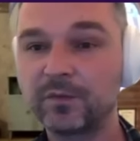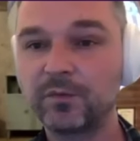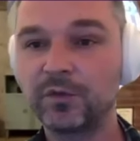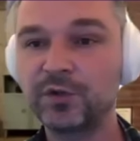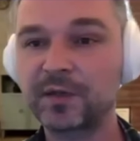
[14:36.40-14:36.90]

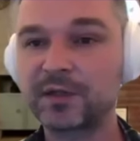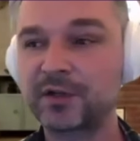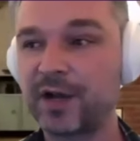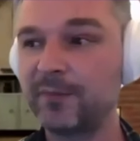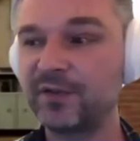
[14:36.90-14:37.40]
you
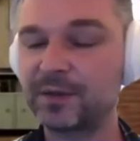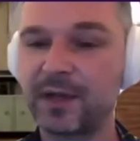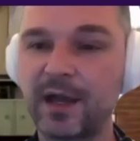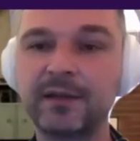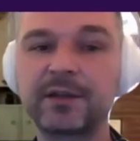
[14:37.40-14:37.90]
scrape the
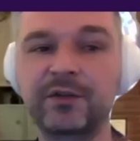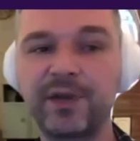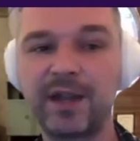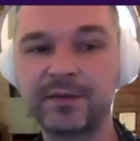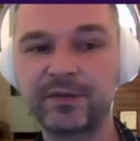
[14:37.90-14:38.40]
site,
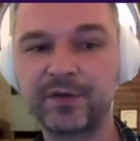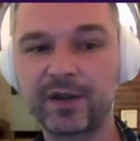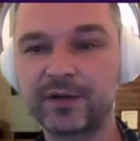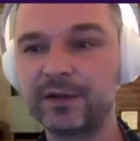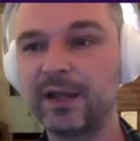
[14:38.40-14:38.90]
create the
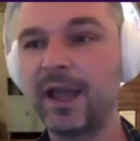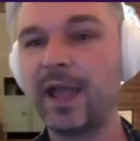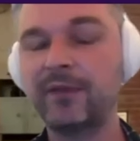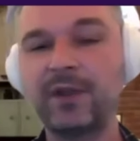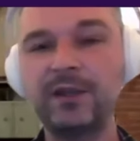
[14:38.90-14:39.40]
record,
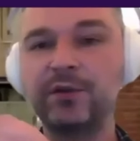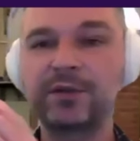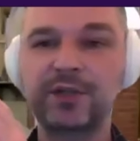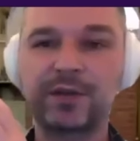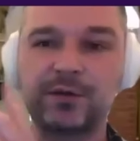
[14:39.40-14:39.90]
and then
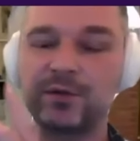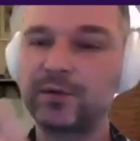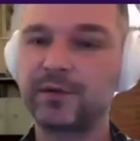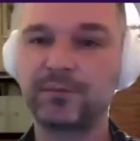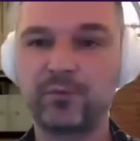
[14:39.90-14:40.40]
you'll just
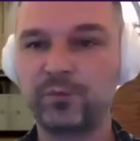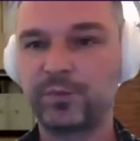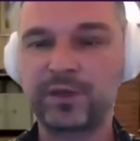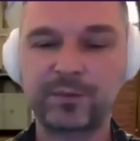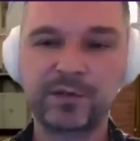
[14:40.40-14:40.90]
use
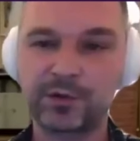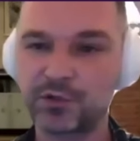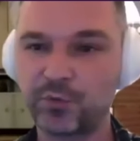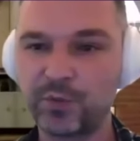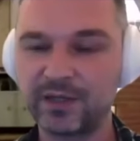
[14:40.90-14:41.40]
some
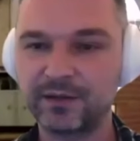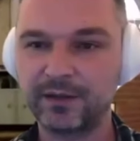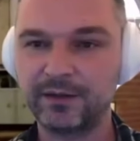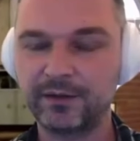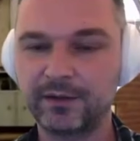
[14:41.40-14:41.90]
search
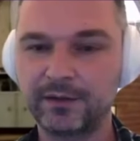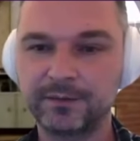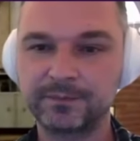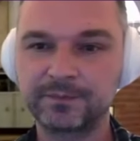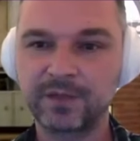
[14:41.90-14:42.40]

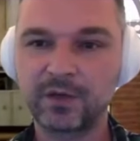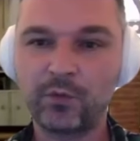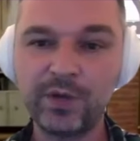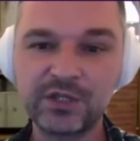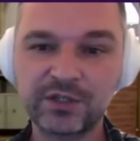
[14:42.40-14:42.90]

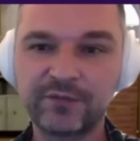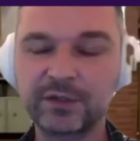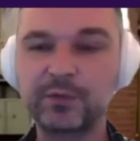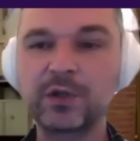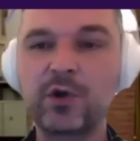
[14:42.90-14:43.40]
widget
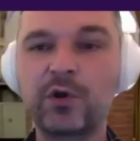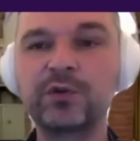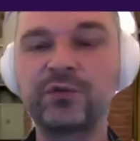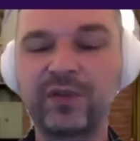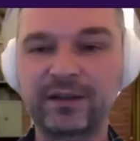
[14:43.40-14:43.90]
that will go
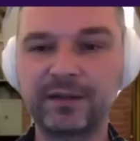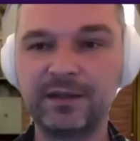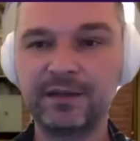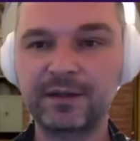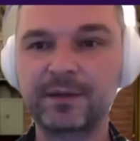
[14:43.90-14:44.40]
to that
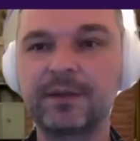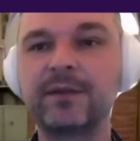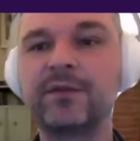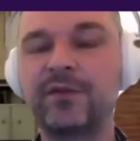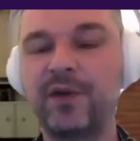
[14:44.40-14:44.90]
index,
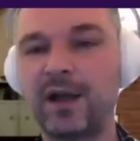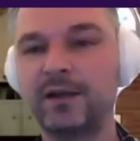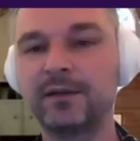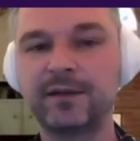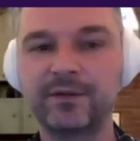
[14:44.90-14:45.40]

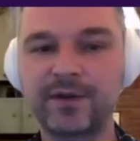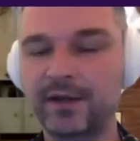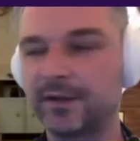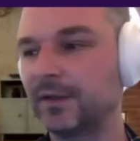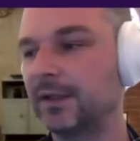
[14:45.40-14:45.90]
find
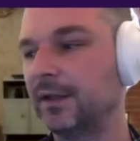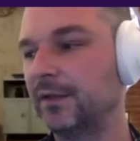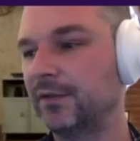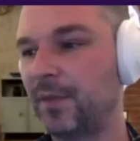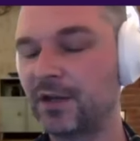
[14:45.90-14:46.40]
relevant
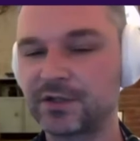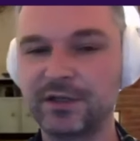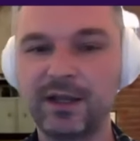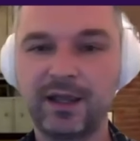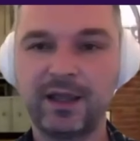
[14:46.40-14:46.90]

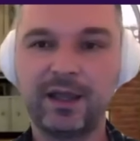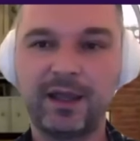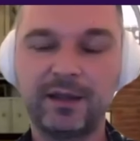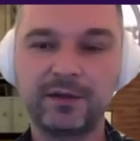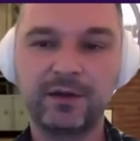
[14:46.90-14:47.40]
information,
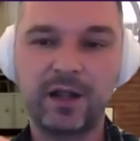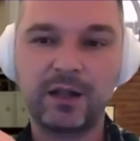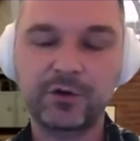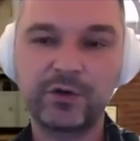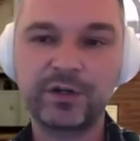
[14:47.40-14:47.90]
and
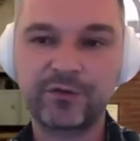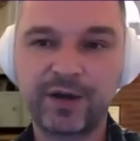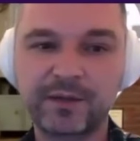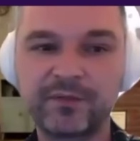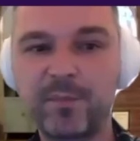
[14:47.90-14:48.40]
Algolia
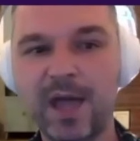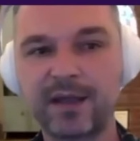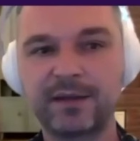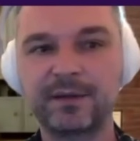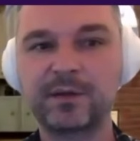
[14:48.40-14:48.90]
runs the
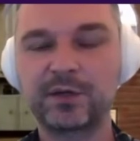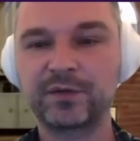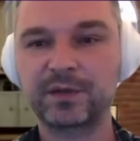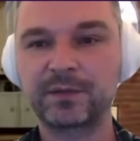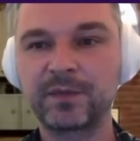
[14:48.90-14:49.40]
backend
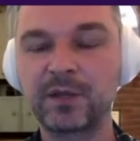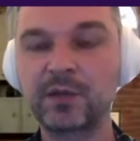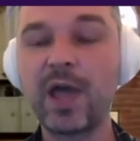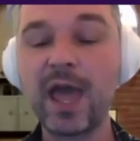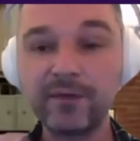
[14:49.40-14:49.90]
service.
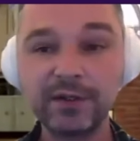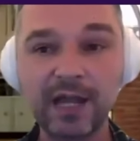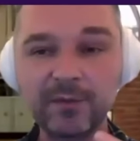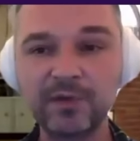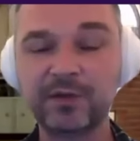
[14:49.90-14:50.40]
So every
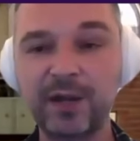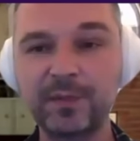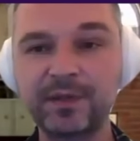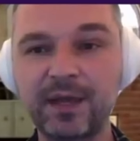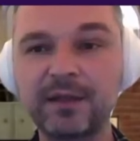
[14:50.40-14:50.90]
time you scrape
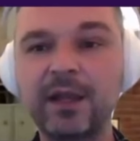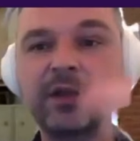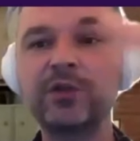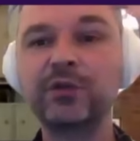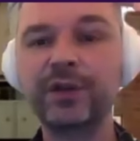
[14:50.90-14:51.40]
a site,
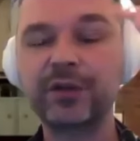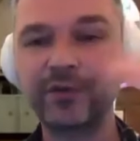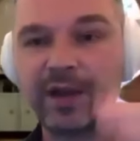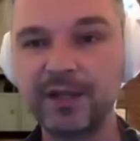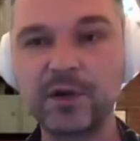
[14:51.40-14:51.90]
you
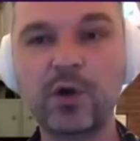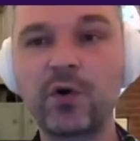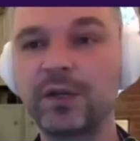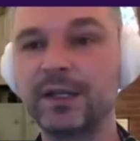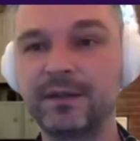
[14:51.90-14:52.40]
recreate the
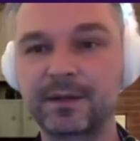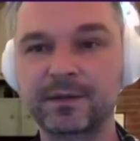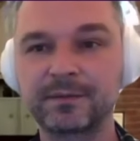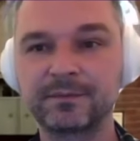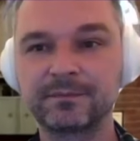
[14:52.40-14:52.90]
whole
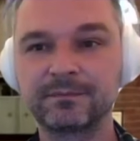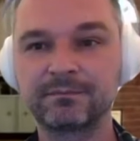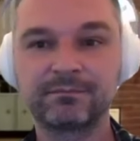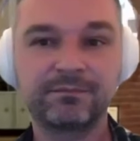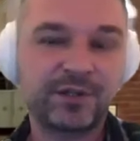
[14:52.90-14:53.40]
index.
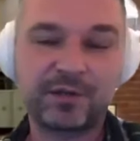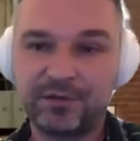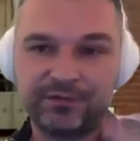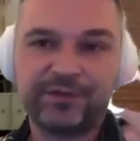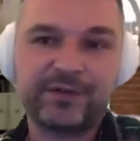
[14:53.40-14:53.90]
because
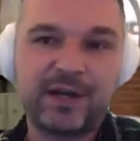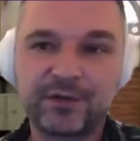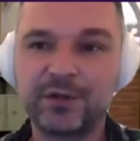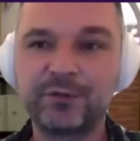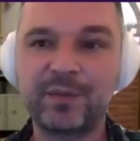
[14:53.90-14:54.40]
you recreate the
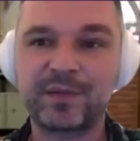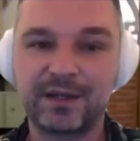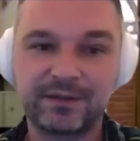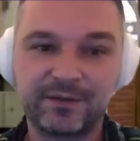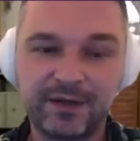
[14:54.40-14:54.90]
whole
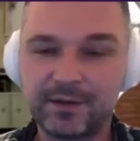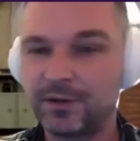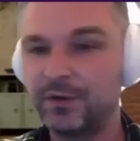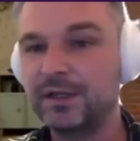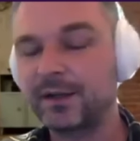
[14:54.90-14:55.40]
website, right?
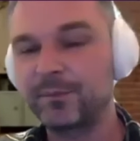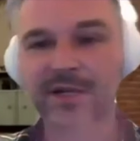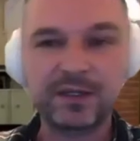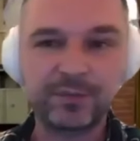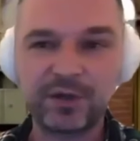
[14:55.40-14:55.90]
So it
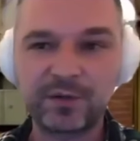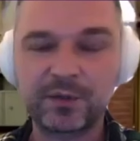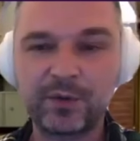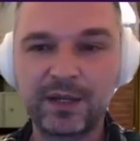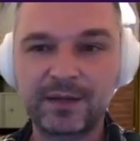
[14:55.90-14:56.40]
completely blows
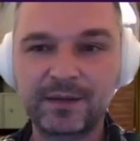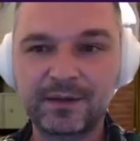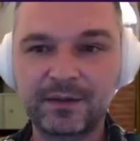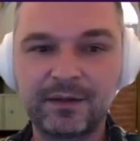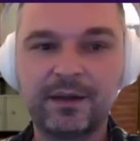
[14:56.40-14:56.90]
away
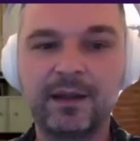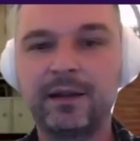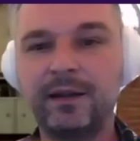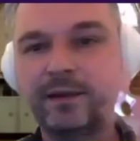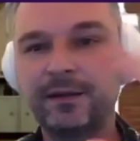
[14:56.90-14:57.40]
existing
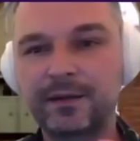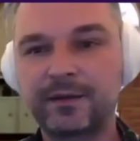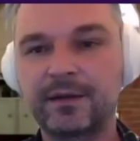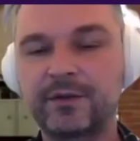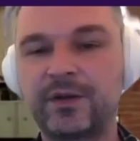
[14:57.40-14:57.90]

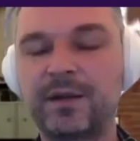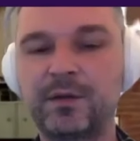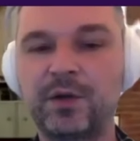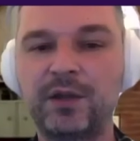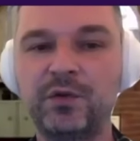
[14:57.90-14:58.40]
index, creates
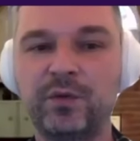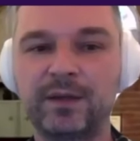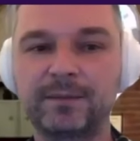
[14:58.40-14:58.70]
you a new one.